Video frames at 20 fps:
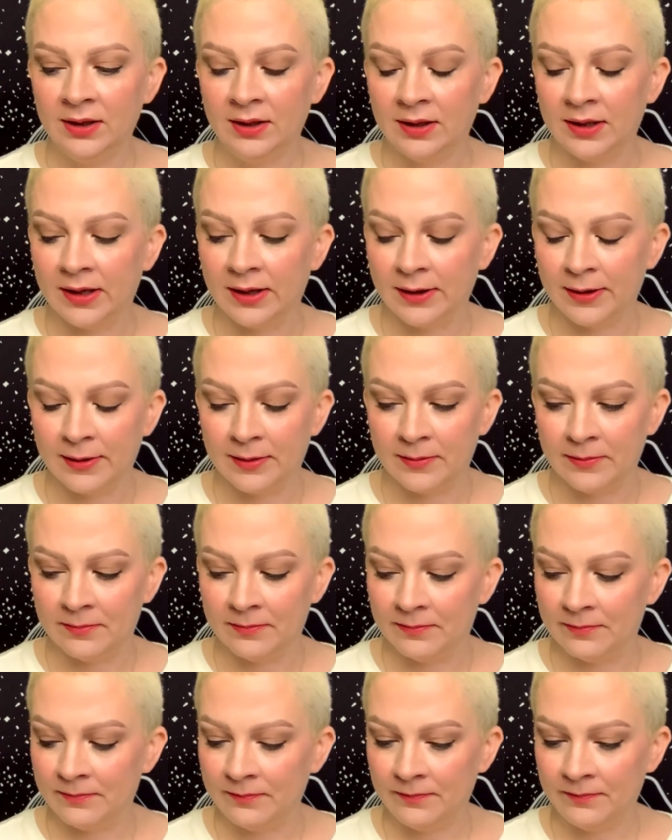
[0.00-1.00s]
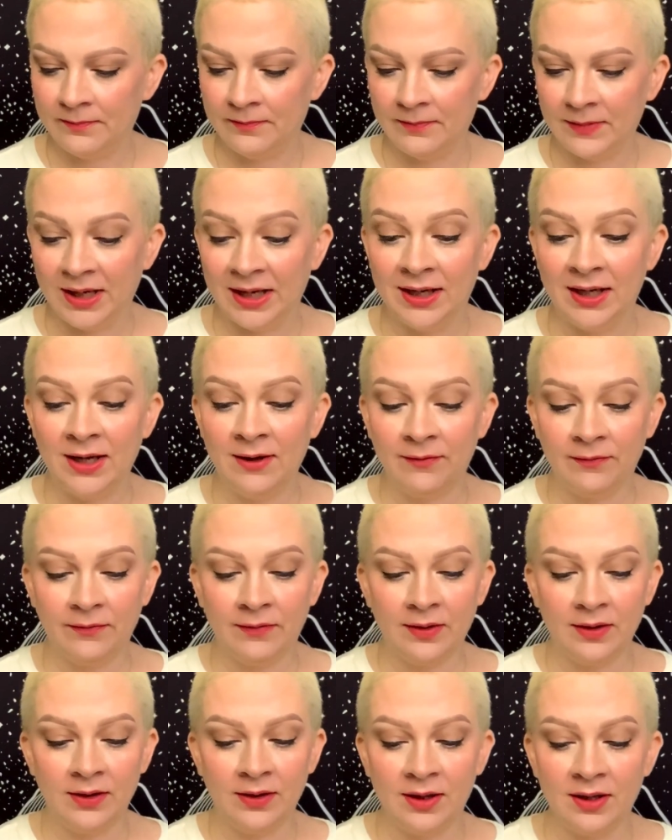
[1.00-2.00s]
And if
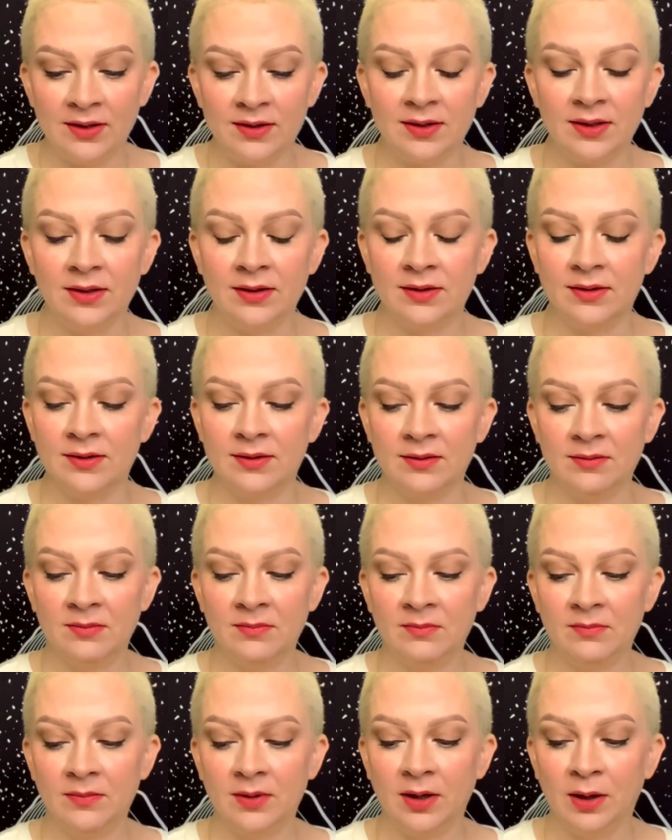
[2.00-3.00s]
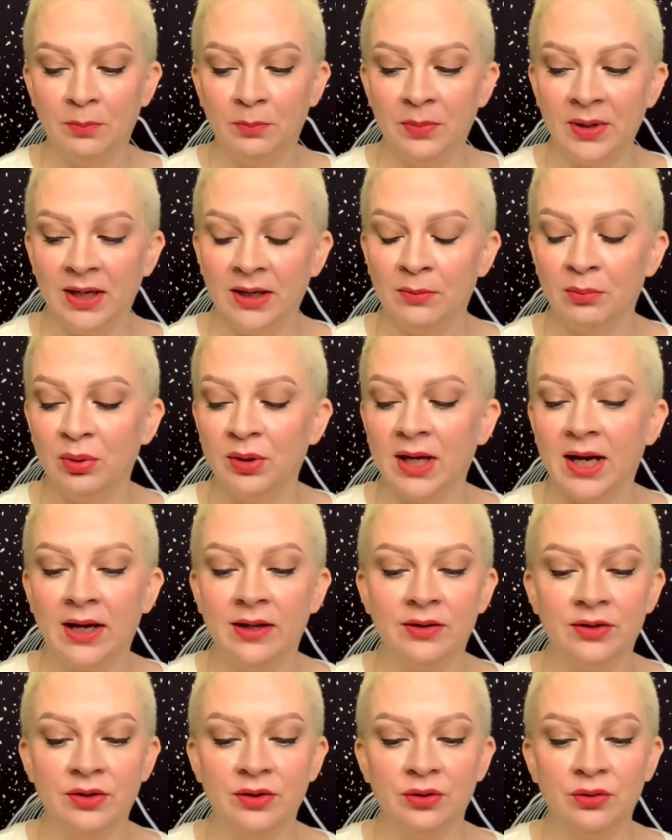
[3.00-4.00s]
this is being
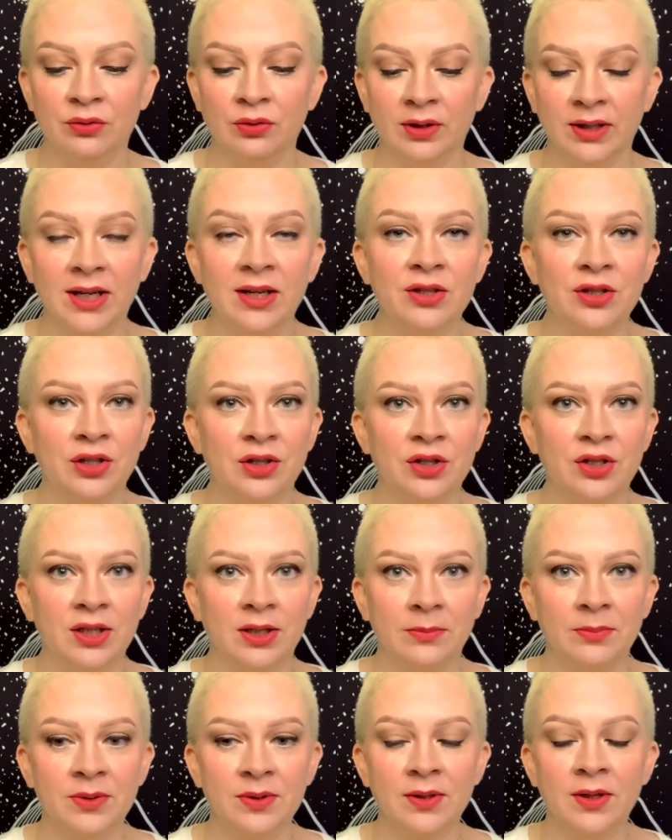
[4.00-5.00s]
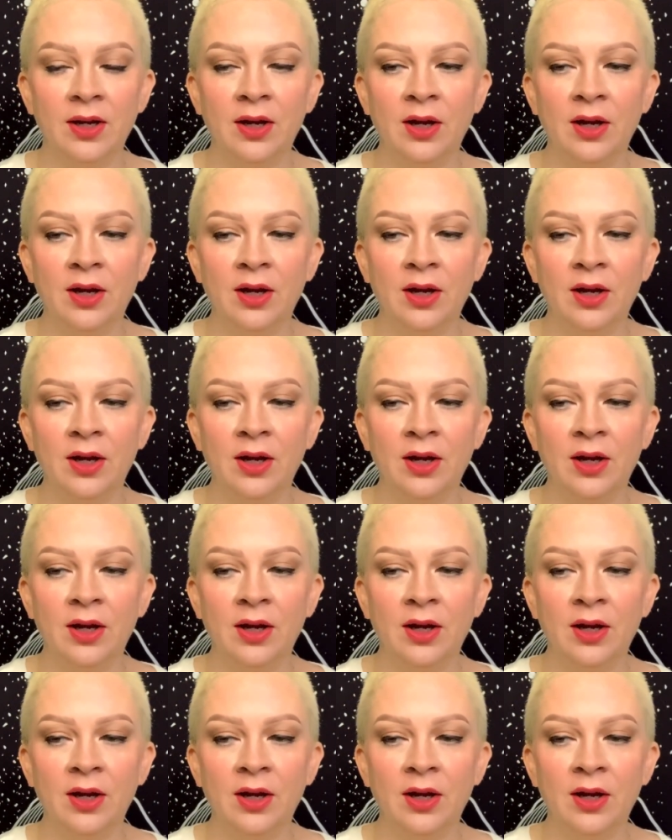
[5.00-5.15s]
applied to relationships,